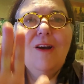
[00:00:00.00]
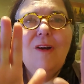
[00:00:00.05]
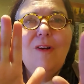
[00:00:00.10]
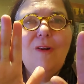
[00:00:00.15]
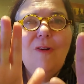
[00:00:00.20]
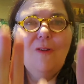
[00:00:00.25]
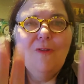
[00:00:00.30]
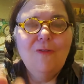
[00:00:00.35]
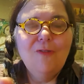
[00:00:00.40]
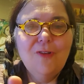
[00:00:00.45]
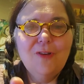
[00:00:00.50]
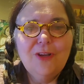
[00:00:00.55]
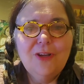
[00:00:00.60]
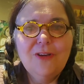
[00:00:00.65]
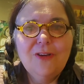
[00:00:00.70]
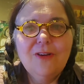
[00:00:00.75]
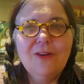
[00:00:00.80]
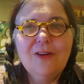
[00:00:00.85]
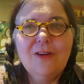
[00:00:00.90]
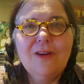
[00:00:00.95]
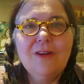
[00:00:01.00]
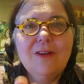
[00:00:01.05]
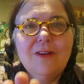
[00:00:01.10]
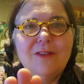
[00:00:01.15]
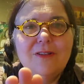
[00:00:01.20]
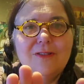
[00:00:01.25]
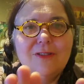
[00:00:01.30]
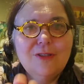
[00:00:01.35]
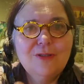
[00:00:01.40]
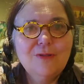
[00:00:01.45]
over your
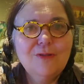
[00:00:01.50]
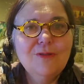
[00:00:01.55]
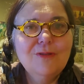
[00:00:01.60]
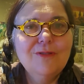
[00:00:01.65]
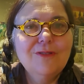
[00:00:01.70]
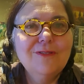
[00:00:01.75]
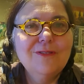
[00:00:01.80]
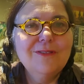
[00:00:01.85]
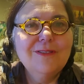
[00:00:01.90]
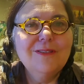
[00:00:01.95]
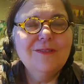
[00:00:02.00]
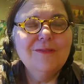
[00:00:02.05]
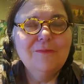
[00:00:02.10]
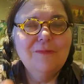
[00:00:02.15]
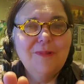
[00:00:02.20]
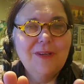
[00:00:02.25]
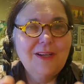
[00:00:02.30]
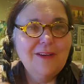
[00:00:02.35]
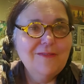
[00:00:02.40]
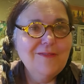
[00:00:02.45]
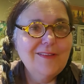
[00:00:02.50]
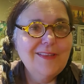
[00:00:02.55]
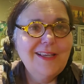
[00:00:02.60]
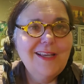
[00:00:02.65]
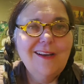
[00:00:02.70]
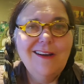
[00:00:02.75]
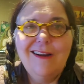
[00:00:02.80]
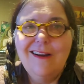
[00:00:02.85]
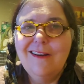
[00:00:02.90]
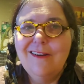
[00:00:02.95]
tools, whatever they
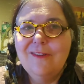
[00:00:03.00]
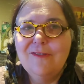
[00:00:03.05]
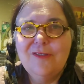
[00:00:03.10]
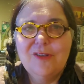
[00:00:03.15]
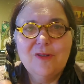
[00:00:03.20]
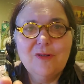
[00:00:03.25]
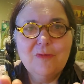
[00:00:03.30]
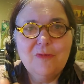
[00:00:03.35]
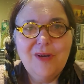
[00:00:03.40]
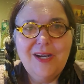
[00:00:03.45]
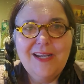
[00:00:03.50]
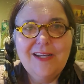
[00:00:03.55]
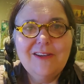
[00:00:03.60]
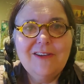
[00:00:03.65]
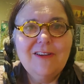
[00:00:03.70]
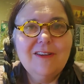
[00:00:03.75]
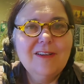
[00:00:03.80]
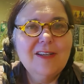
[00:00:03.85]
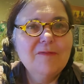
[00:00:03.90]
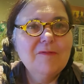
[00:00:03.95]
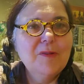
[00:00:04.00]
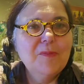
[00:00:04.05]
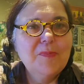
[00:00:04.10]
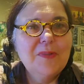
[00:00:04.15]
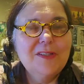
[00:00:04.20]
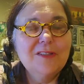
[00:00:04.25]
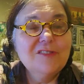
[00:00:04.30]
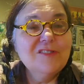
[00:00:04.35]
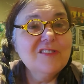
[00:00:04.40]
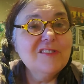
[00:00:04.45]
are. If you're a writer, it would
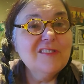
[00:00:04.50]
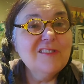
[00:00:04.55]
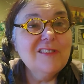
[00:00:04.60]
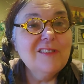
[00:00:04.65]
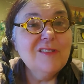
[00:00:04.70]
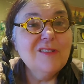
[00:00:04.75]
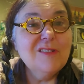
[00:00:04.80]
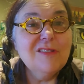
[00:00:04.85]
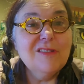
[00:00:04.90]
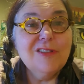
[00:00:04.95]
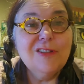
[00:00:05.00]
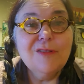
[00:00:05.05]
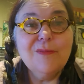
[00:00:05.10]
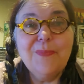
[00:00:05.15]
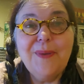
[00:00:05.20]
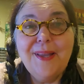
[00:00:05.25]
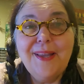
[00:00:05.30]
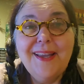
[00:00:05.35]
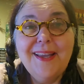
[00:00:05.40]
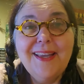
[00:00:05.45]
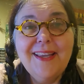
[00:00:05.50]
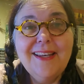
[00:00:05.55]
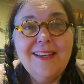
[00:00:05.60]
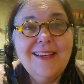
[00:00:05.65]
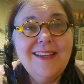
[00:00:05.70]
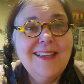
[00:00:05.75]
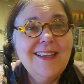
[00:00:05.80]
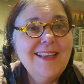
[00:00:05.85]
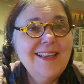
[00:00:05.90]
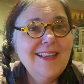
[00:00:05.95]
be a journal, your
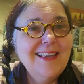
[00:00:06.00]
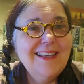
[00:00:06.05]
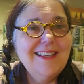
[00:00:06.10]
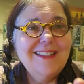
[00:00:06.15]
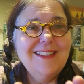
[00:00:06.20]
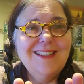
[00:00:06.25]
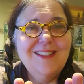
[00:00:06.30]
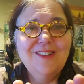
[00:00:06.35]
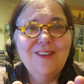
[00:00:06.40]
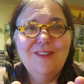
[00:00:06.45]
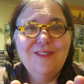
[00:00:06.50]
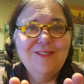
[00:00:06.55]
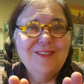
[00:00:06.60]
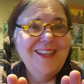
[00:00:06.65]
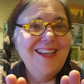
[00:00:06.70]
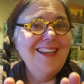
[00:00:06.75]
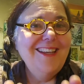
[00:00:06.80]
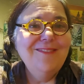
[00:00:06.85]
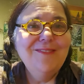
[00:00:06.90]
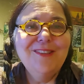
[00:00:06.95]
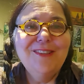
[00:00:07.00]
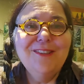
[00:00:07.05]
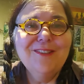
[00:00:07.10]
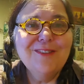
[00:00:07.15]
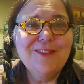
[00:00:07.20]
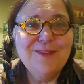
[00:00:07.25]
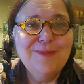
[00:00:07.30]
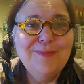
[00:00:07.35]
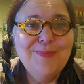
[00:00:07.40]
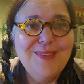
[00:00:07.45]
pen, you know, even your
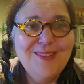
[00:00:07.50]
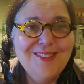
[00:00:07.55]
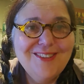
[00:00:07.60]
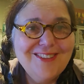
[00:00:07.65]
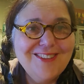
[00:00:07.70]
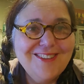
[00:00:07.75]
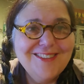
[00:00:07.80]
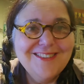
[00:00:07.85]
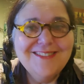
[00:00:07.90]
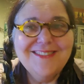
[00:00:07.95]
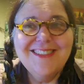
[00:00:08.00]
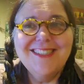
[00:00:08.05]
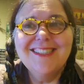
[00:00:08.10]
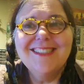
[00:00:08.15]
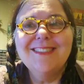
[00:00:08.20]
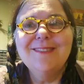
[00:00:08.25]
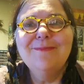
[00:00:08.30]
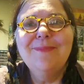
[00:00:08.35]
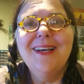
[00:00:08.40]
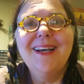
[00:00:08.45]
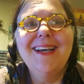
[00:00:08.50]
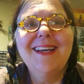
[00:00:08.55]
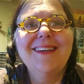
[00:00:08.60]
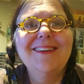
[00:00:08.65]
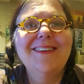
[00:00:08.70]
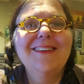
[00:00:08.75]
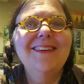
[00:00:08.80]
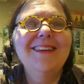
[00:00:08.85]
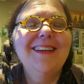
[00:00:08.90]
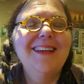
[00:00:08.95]
computer, doesn't
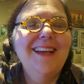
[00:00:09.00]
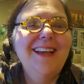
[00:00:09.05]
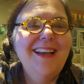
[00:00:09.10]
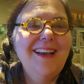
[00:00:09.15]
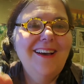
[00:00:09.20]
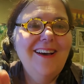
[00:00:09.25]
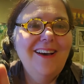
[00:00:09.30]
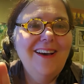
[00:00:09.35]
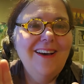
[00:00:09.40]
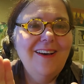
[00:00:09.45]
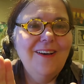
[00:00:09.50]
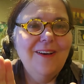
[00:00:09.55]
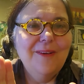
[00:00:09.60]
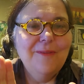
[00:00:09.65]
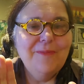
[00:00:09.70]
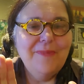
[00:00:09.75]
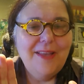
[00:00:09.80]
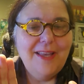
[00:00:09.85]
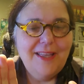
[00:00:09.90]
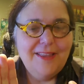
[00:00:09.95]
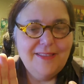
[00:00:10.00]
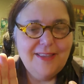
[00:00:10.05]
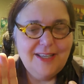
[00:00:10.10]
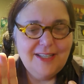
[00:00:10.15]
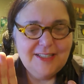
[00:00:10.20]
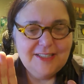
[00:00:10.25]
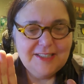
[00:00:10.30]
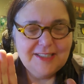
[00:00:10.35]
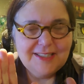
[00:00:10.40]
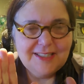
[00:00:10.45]
matter. And
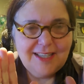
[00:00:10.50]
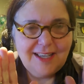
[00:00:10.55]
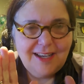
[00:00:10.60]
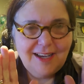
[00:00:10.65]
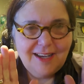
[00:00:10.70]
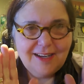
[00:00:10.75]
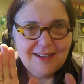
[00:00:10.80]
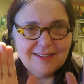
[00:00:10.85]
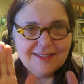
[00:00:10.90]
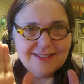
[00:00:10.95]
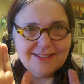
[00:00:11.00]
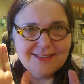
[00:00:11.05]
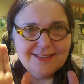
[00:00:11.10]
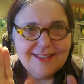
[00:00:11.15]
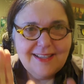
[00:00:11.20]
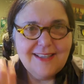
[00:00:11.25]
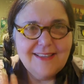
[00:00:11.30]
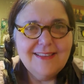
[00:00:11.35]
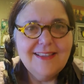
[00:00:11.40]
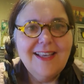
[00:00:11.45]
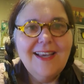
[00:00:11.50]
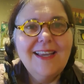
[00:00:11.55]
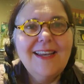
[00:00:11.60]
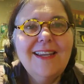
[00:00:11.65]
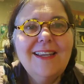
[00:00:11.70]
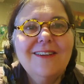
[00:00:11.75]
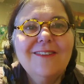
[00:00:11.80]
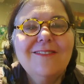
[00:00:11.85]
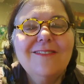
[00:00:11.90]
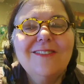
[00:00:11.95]
then just kind of send that
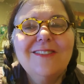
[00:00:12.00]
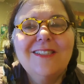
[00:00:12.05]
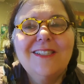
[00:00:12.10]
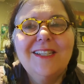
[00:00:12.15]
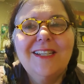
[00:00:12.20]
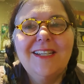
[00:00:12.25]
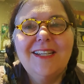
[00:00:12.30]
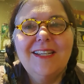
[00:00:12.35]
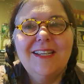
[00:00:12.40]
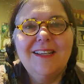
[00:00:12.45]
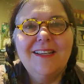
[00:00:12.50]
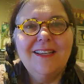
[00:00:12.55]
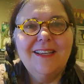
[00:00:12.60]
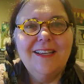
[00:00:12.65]
energy